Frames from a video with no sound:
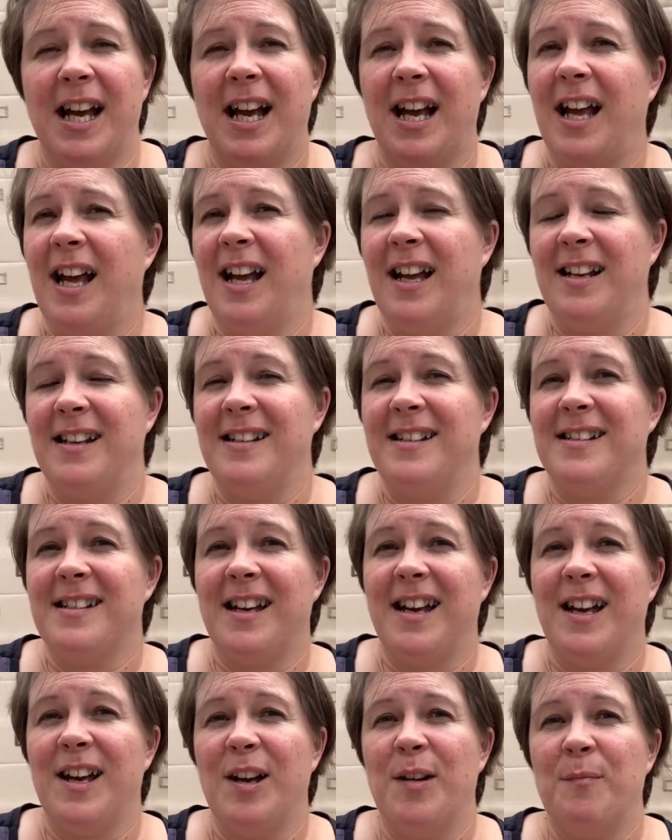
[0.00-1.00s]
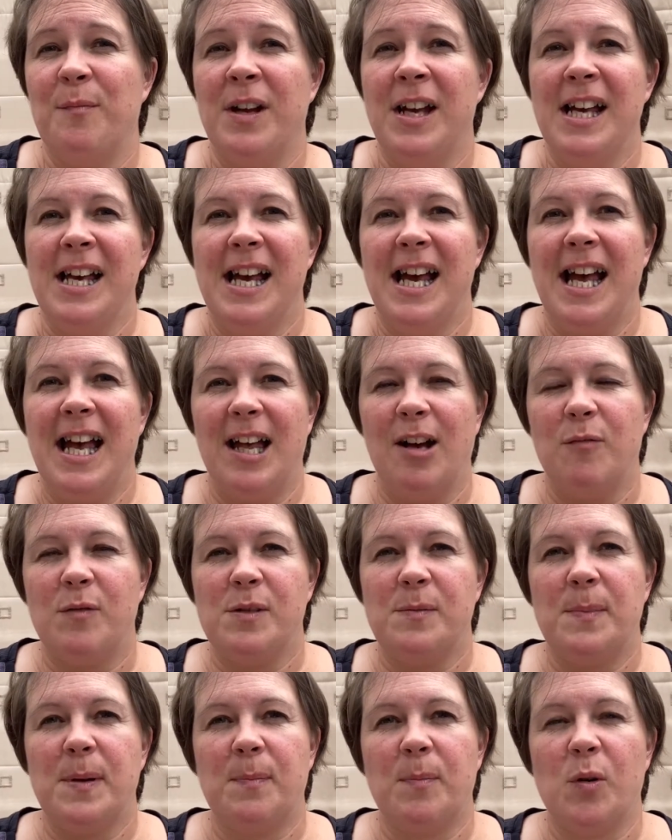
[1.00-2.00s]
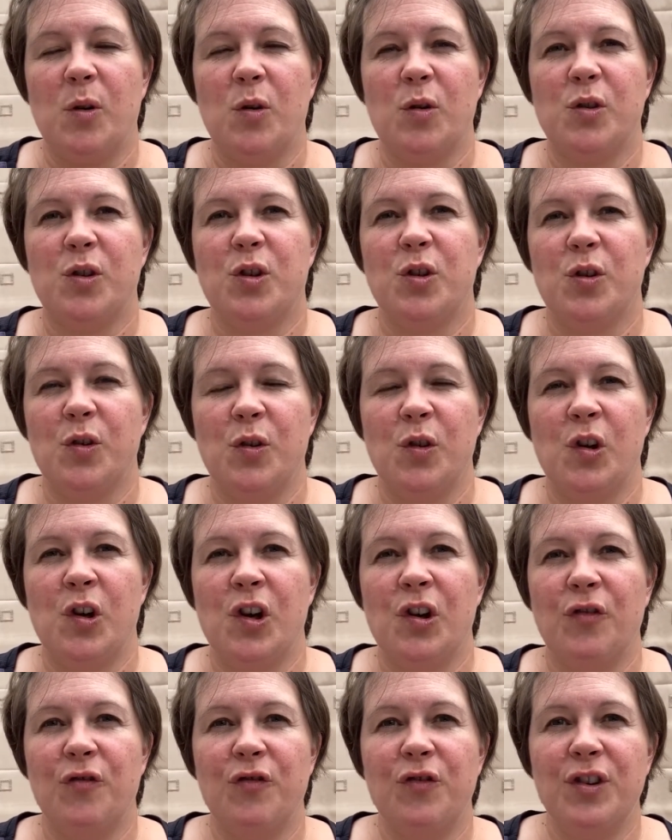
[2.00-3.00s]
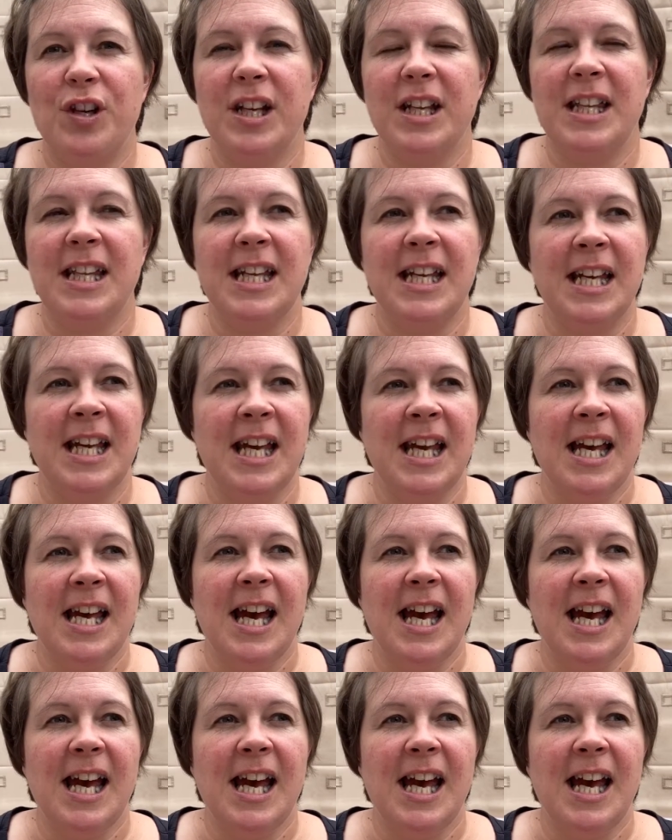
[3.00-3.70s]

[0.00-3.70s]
and it helps people to really